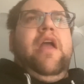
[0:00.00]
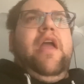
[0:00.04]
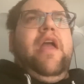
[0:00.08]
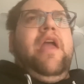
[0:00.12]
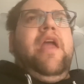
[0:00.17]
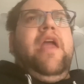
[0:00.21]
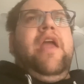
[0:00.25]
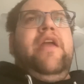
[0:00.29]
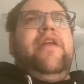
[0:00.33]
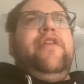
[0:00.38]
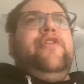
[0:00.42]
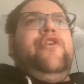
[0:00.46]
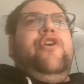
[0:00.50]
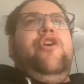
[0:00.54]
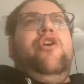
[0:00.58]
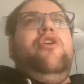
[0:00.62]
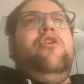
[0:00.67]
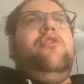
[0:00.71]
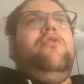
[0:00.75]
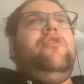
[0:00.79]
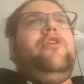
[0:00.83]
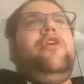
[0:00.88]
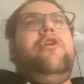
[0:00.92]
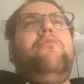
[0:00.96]
And
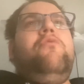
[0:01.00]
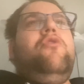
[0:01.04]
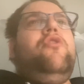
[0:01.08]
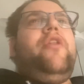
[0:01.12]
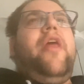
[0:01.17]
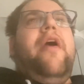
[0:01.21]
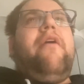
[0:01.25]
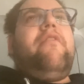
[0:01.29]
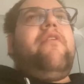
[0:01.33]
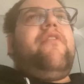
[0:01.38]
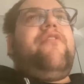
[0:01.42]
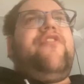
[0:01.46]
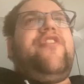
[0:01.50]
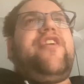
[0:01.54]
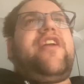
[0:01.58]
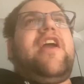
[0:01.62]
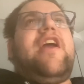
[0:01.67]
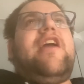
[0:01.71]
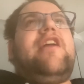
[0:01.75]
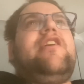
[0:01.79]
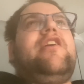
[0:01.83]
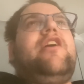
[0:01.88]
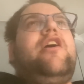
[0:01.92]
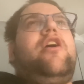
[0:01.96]
you will never
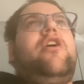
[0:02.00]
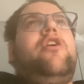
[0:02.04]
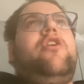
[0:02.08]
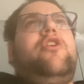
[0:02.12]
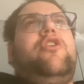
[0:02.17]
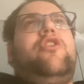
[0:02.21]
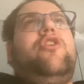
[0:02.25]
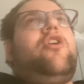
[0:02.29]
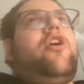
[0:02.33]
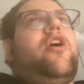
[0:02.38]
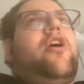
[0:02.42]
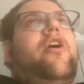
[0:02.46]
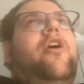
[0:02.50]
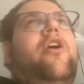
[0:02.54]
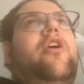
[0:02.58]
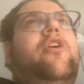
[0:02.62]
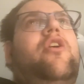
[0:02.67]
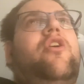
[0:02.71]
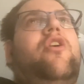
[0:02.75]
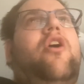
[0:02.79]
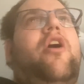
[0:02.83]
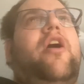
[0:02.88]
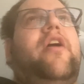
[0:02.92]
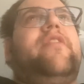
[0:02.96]
forget you. And
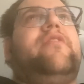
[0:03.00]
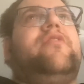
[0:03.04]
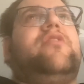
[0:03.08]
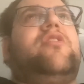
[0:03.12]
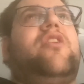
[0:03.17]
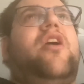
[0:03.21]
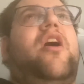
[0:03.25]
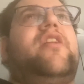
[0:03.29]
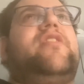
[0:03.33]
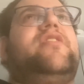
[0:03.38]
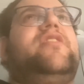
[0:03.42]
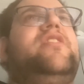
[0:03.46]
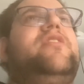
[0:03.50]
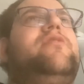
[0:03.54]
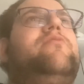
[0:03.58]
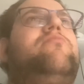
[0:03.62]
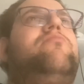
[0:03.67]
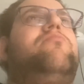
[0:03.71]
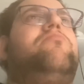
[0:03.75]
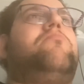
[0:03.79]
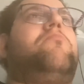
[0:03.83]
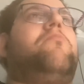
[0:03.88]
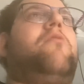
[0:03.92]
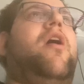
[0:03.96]
I did
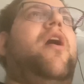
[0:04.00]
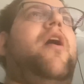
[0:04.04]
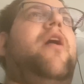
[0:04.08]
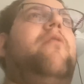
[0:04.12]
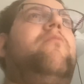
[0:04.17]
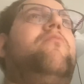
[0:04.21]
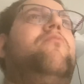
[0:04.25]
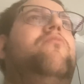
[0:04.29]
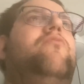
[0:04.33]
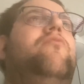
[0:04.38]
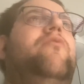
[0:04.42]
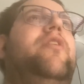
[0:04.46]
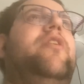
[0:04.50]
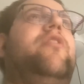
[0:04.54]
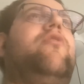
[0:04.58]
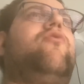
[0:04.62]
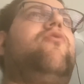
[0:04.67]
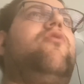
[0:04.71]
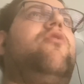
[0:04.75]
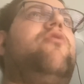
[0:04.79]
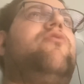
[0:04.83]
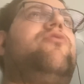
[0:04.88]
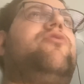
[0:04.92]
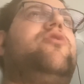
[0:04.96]

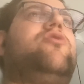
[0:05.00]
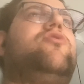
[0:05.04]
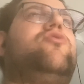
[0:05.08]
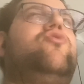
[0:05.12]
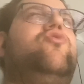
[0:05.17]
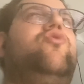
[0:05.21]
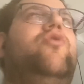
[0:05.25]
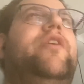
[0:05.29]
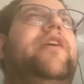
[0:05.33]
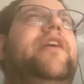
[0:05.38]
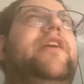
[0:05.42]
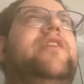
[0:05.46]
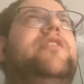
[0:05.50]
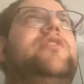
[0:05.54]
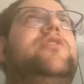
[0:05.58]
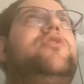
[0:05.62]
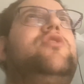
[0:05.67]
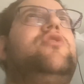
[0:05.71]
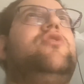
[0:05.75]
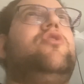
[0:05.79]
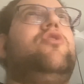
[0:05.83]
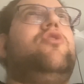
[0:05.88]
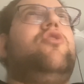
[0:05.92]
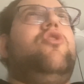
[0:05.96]
re-quote the tweets
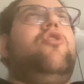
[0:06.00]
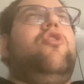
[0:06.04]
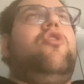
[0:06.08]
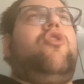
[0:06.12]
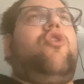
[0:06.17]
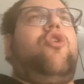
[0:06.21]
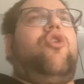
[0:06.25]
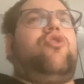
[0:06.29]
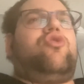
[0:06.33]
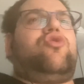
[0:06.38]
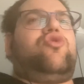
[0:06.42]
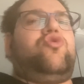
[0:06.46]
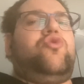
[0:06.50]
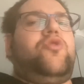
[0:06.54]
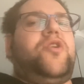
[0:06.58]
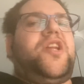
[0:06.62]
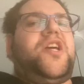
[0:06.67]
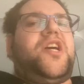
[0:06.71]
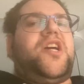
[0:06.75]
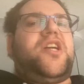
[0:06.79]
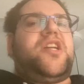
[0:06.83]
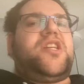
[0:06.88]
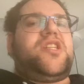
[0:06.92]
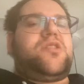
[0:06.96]
on Twitter
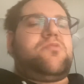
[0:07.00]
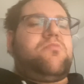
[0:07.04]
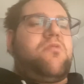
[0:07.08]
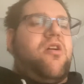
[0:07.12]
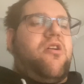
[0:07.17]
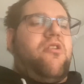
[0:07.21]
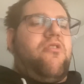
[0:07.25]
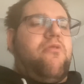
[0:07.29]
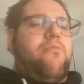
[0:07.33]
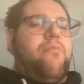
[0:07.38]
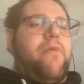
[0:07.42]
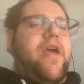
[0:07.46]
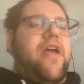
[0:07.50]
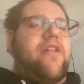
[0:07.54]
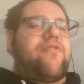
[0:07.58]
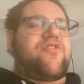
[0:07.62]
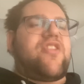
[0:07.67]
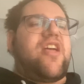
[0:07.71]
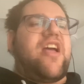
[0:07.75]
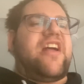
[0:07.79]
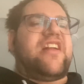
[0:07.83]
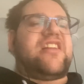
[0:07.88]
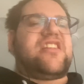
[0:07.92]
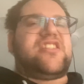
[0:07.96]
as well about
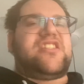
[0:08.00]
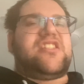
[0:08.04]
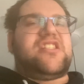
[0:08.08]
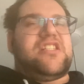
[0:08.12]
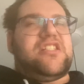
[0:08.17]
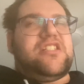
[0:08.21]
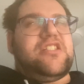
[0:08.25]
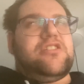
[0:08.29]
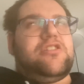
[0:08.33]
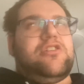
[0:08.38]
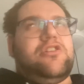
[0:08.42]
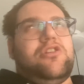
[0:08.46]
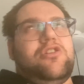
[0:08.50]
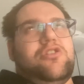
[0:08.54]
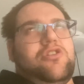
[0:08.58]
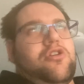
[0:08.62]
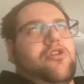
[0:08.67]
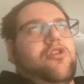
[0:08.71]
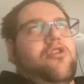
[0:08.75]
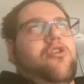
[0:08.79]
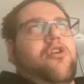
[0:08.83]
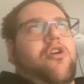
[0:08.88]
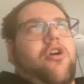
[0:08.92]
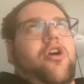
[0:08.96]
that. So
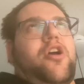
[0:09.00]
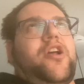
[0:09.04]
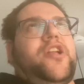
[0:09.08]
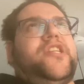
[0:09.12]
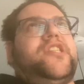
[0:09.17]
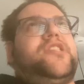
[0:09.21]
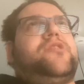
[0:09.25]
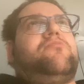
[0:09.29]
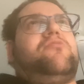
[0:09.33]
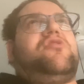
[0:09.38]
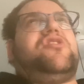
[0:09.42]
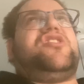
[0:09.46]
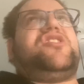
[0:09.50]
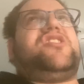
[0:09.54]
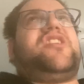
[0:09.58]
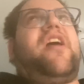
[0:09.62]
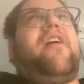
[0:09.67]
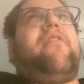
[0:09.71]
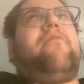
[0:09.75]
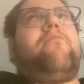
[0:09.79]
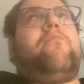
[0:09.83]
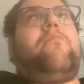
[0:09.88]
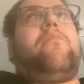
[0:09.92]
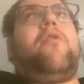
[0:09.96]
I just want to say
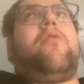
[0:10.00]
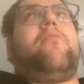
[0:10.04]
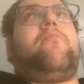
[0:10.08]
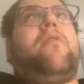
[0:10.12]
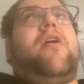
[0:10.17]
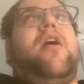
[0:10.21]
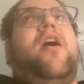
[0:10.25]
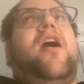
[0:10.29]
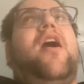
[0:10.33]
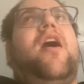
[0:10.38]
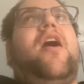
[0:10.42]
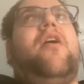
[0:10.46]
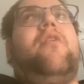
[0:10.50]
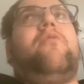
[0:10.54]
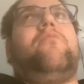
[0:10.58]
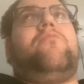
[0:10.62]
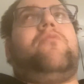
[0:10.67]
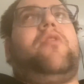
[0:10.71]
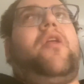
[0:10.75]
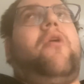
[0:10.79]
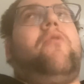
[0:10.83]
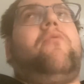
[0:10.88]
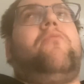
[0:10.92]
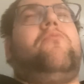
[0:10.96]
from the bottom of my heart,
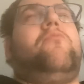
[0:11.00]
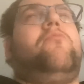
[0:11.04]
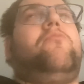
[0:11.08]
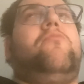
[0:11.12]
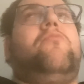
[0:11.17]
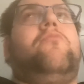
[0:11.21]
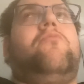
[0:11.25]
you know,